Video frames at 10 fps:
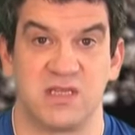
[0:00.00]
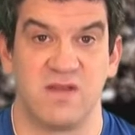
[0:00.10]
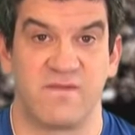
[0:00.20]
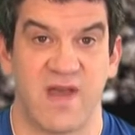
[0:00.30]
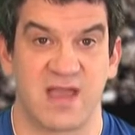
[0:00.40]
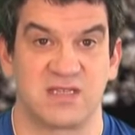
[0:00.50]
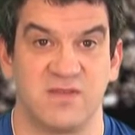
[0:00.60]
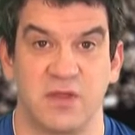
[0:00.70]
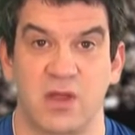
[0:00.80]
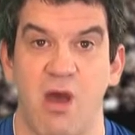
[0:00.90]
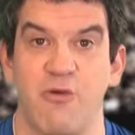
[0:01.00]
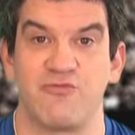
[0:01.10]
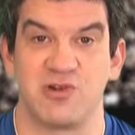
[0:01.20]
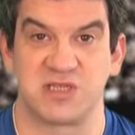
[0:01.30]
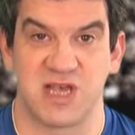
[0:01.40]
the effects of the current
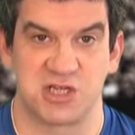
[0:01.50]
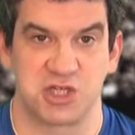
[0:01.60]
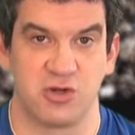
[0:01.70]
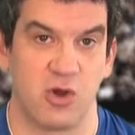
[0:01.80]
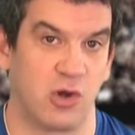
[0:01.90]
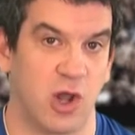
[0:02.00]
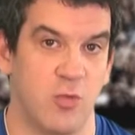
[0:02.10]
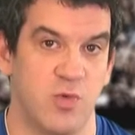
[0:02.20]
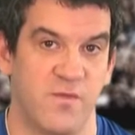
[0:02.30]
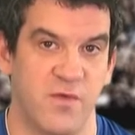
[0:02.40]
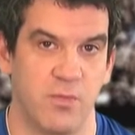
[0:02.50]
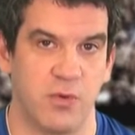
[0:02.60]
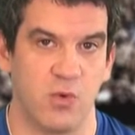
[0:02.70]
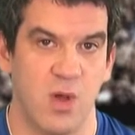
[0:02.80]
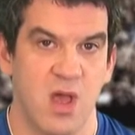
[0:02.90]
recession on global
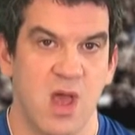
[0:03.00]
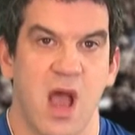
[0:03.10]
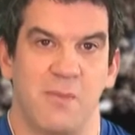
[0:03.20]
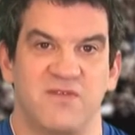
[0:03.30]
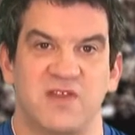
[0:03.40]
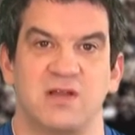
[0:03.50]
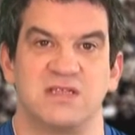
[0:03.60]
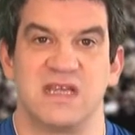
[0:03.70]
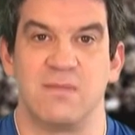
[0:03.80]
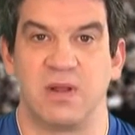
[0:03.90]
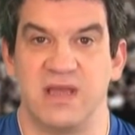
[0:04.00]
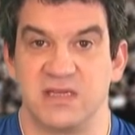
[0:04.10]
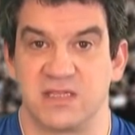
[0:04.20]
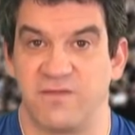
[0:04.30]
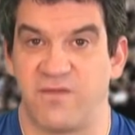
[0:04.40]
football, and we've dug deeply
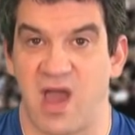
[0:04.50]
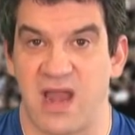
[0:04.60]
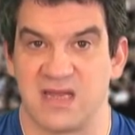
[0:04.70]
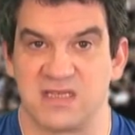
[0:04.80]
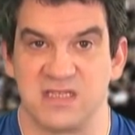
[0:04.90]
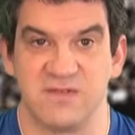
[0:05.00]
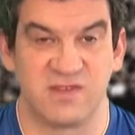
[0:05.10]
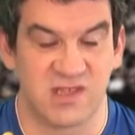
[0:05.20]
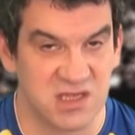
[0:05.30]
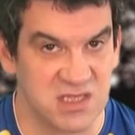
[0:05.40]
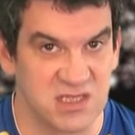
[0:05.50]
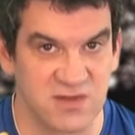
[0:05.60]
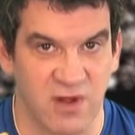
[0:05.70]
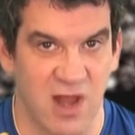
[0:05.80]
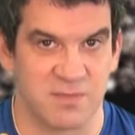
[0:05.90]
into the finances of dozens of
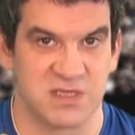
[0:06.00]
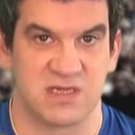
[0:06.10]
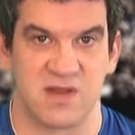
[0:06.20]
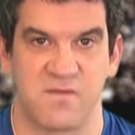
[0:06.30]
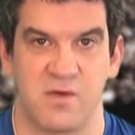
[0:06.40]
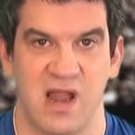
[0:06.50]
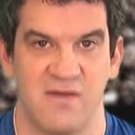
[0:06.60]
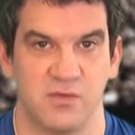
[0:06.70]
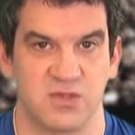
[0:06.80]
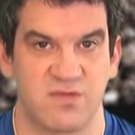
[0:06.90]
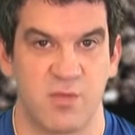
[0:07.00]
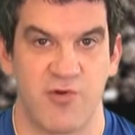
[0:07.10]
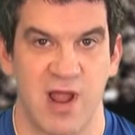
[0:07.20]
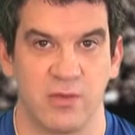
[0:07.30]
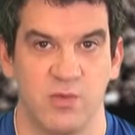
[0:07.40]
clubs at different levels from
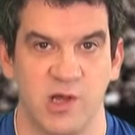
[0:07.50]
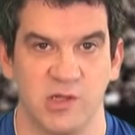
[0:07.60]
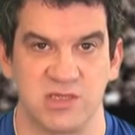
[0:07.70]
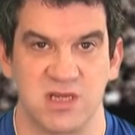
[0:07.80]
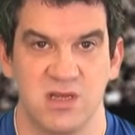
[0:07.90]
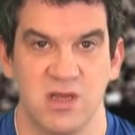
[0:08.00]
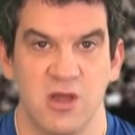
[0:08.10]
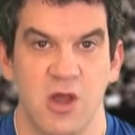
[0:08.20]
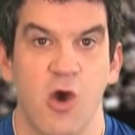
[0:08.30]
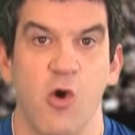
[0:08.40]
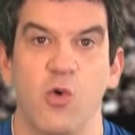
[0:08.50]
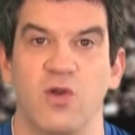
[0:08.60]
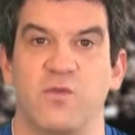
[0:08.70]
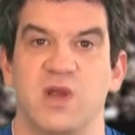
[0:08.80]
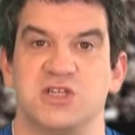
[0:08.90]
around the world. All
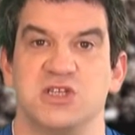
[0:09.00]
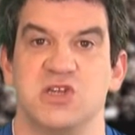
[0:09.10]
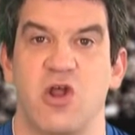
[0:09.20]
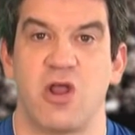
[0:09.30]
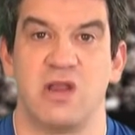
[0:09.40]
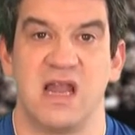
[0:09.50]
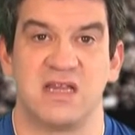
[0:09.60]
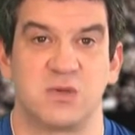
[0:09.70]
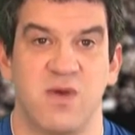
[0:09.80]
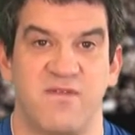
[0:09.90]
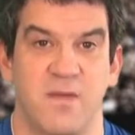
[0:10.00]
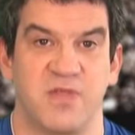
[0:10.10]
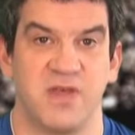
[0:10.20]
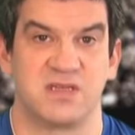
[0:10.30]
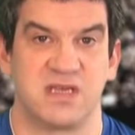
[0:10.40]
of which has not only led to
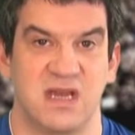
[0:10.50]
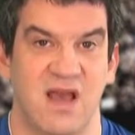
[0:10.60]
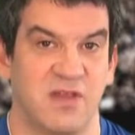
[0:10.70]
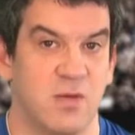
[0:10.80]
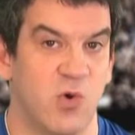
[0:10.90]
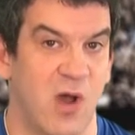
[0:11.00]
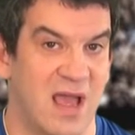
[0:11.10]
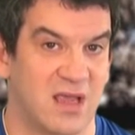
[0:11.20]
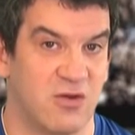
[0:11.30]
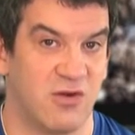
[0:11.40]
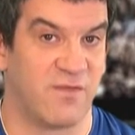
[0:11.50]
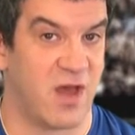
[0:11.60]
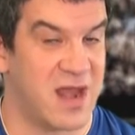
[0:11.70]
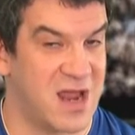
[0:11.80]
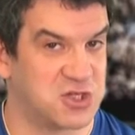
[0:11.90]
FM13 having a more accurate
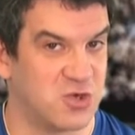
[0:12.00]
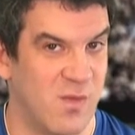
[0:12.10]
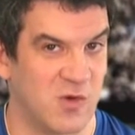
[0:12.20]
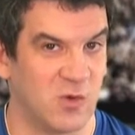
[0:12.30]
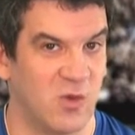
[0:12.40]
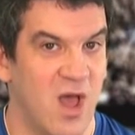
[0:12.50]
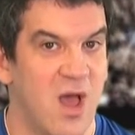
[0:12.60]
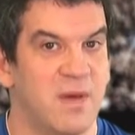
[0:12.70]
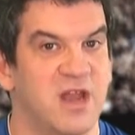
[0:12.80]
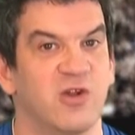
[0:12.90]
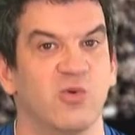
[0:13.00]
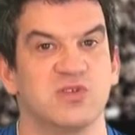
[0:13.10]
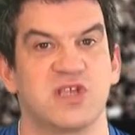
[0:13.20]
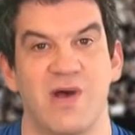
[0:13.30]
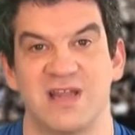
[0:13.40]
financial model, but it
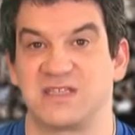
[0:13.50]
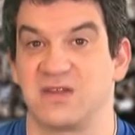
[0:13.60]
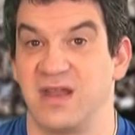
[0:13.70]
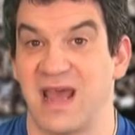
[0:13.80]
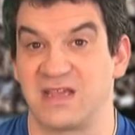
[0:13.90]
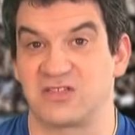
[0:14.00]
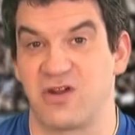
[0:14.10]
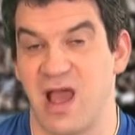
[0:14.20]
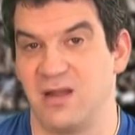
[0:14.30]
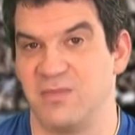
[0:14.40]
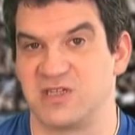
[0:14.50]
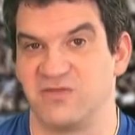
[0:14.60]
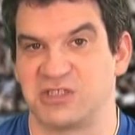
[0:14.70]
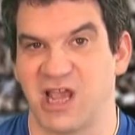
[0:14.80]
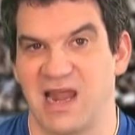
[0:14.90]
also adds an extra element of
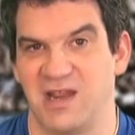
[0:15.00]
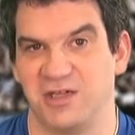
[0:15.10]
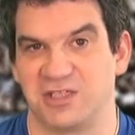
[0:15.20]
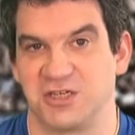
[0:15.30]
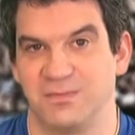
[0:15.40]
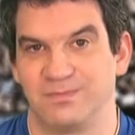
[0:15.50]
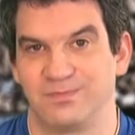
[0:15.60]
challenge.